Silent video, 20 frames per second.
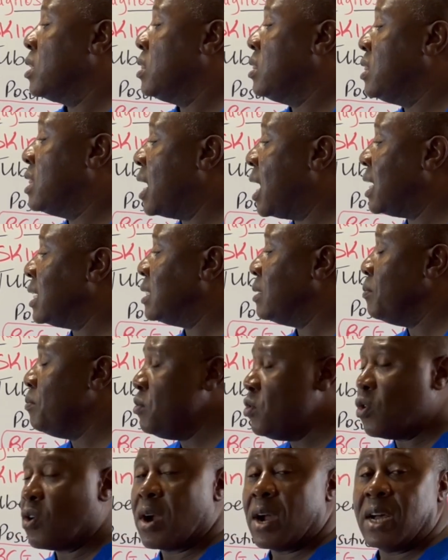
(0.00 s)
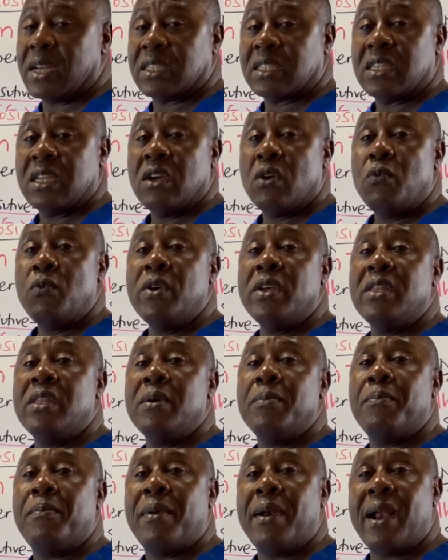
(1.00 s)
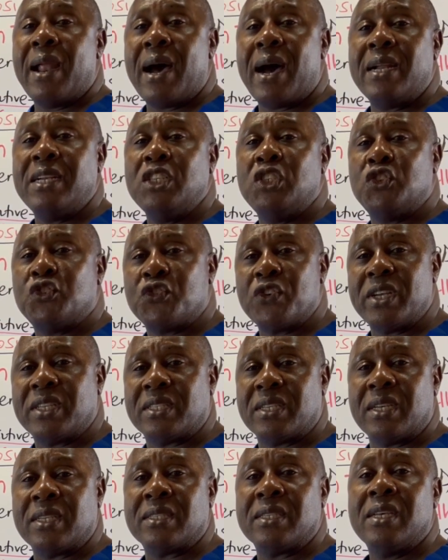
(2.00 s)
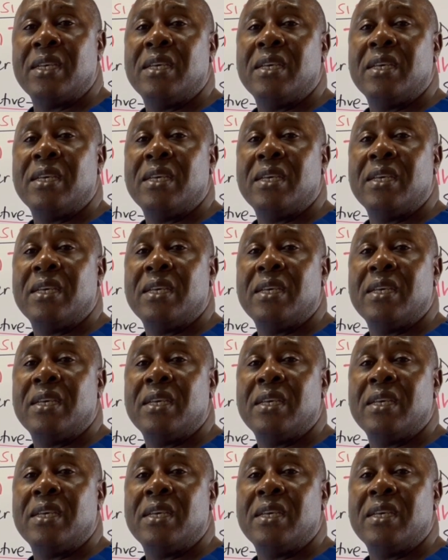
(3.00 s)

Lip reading: that mucus with the blood traces